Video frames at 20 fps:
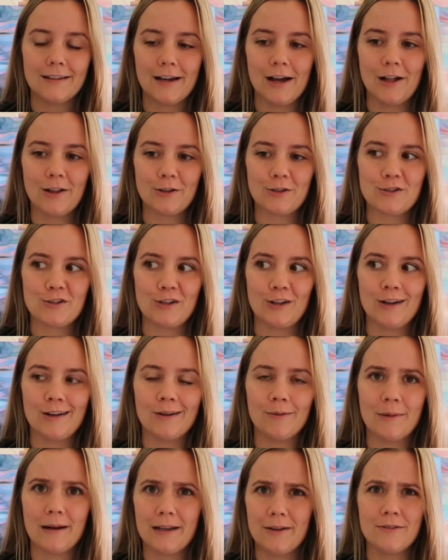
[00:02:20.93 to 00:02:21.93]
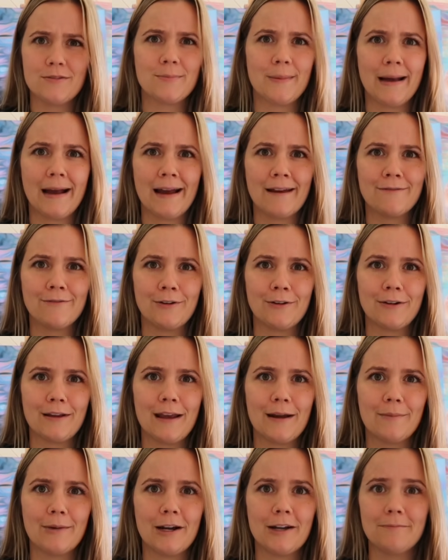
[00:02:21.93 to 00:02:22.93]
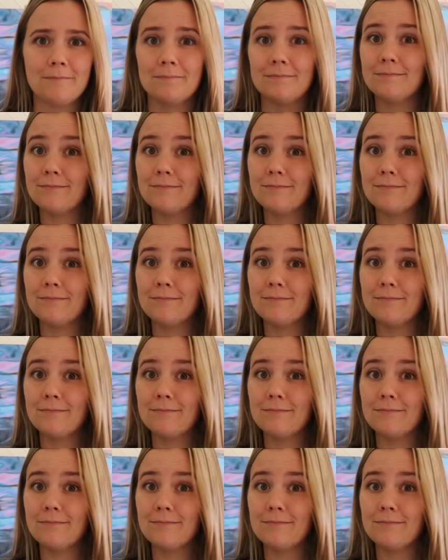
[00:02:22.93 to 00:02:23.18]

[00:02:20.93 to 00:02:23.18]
colors look when I use my iPhone camera.